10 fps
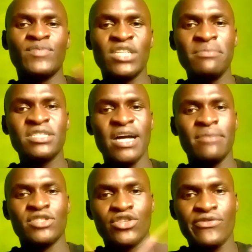
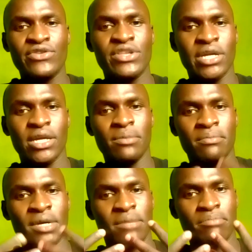sometimes through the
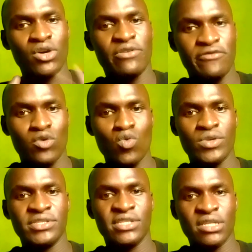body
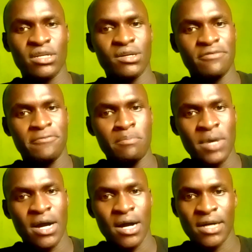fluids,
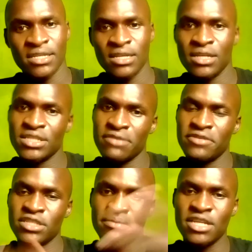uh,
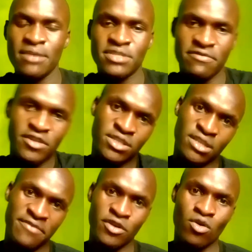sometimes
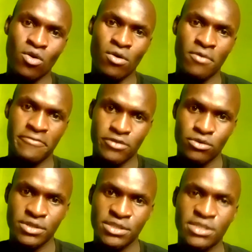cervical
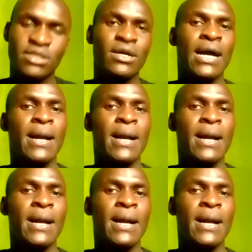fluids,